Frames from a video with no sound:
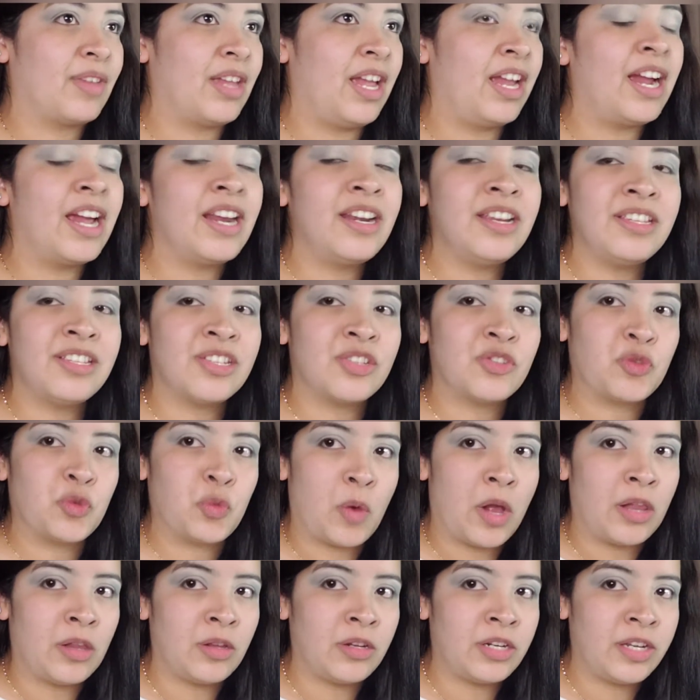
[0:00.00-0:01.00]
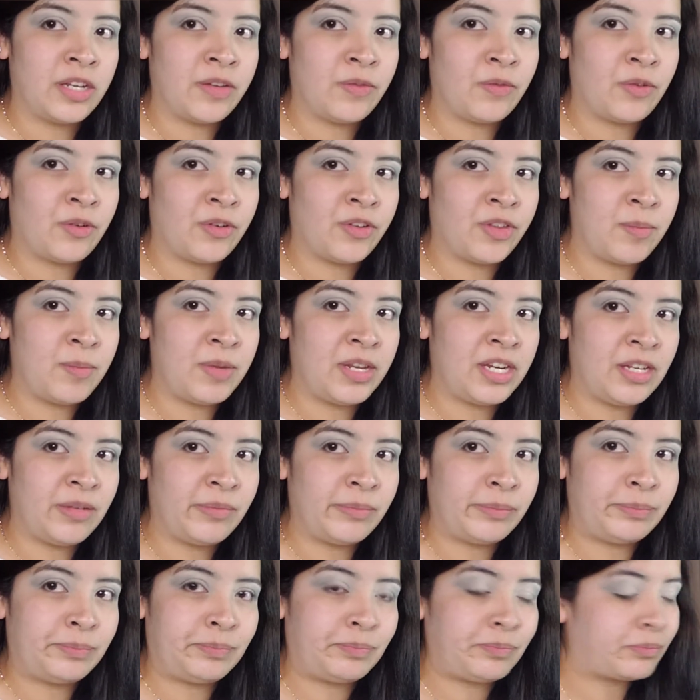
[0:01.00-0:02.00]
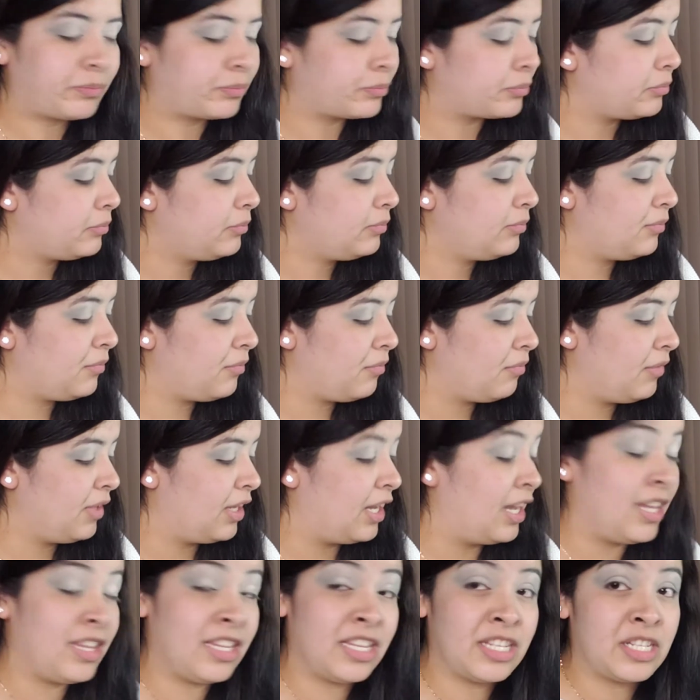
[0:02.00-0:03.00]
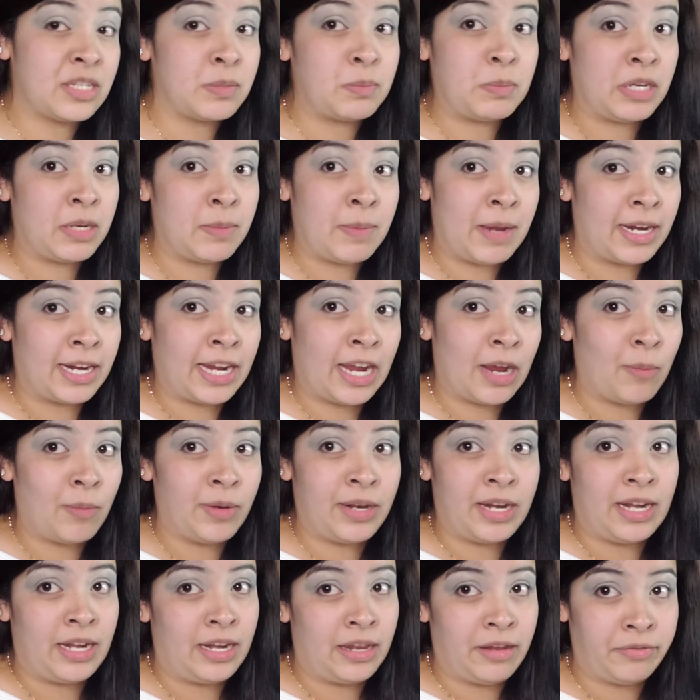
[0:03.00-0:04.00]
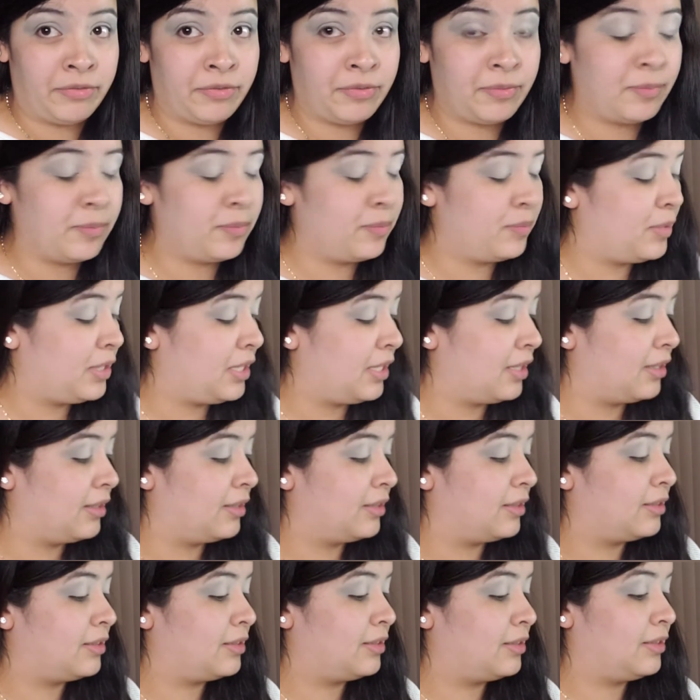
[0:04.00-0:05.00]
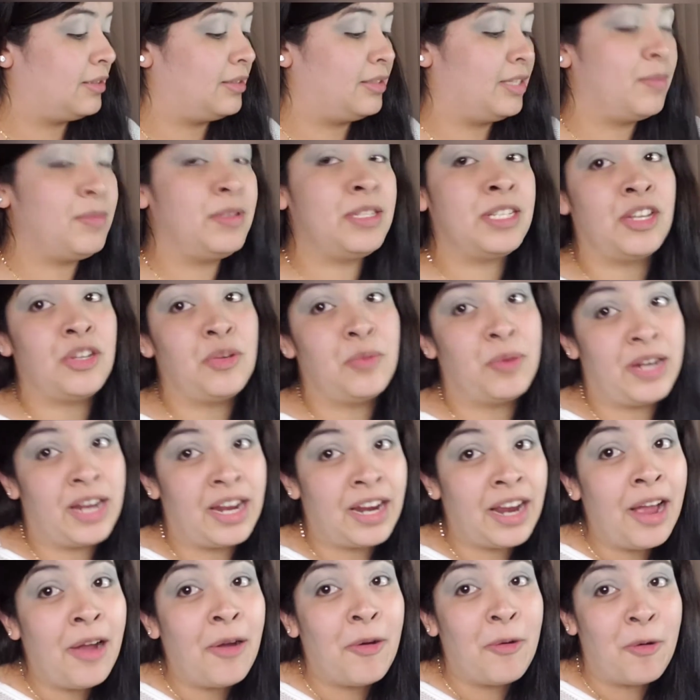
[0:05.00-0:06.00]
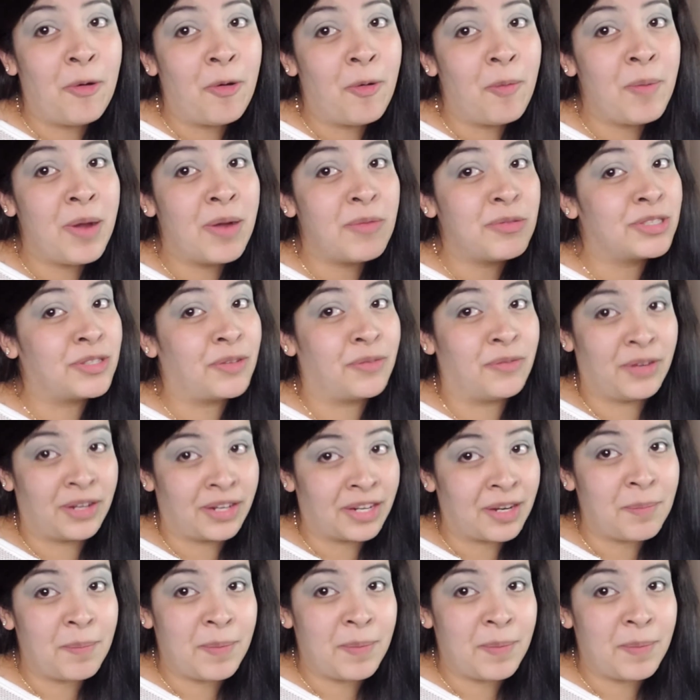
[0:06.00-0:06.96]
kind of just swallowed it for the minute and then spit it back out when I left. Because let me tell you, when I got home, I was a fucking